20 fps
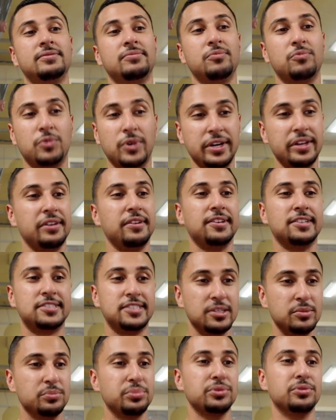wanted a
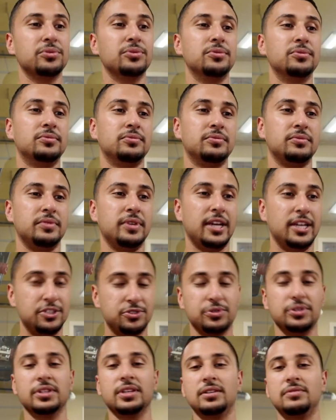simple
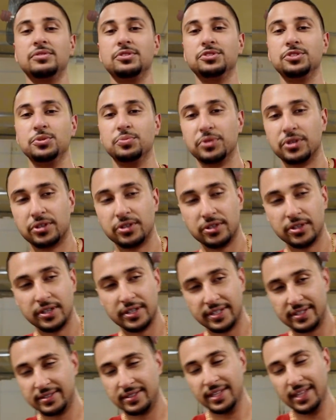entry-level supercar,
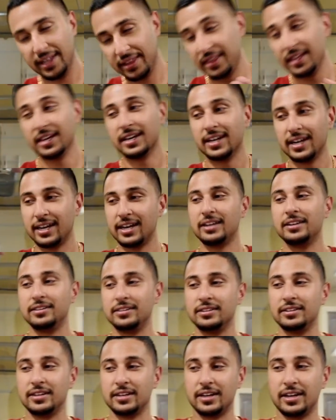and I think I got it.